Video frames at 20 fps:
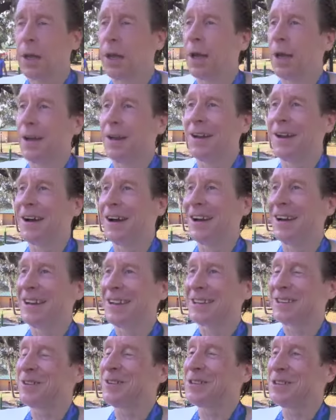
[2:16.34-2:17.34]
And
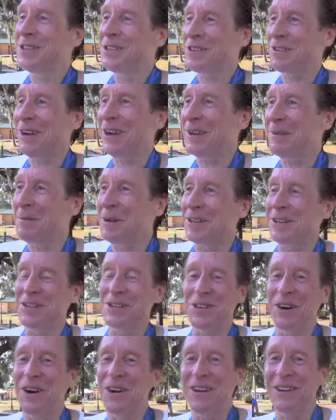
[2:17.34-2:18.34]
so it was just great to be on the
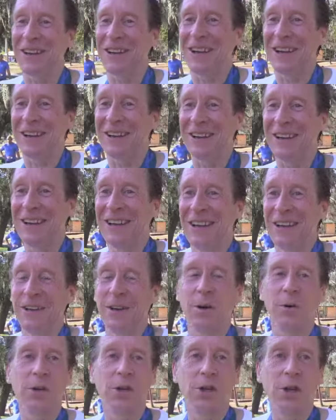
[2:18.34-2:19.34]
starting line,
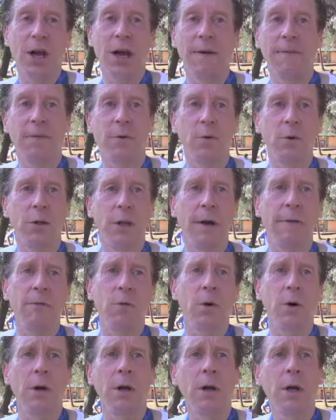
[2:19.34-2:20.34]
you know, with Jeff and with
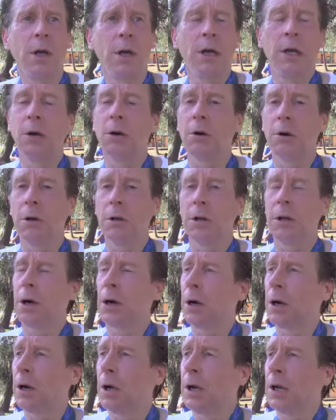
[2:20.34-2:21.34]
everyone here in
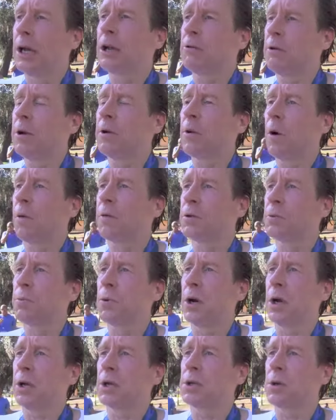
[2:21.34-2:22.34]
Green Cove
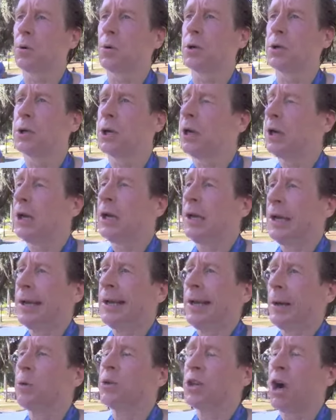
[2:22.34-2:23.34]
Springs.
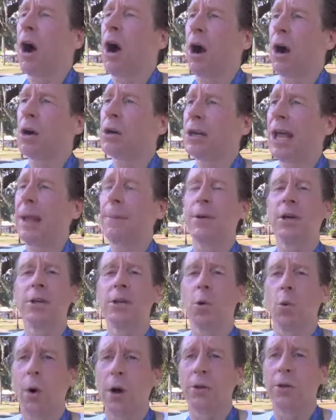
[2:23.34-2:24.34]
It was a hard day
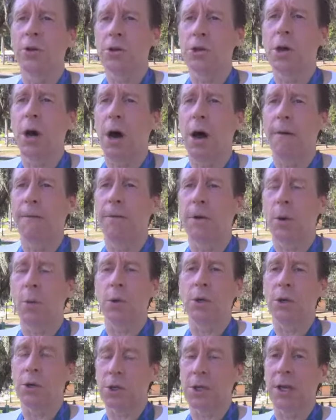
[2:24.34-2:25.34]
because the weather's tough, and
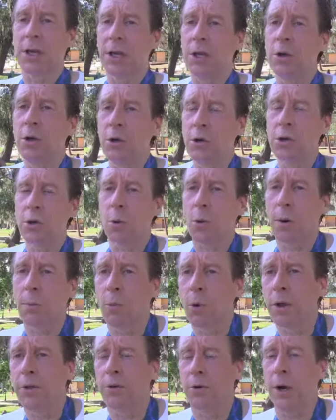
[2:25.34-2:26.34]
we're just getting used to warm
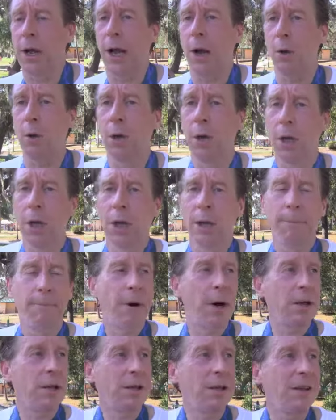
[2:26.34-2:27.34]
weather now.
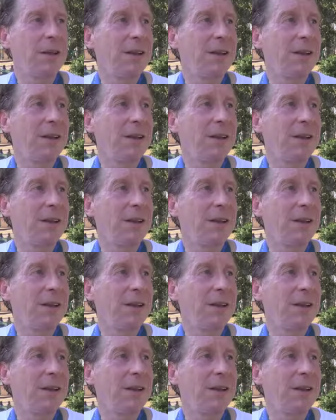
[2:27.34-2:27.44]
But,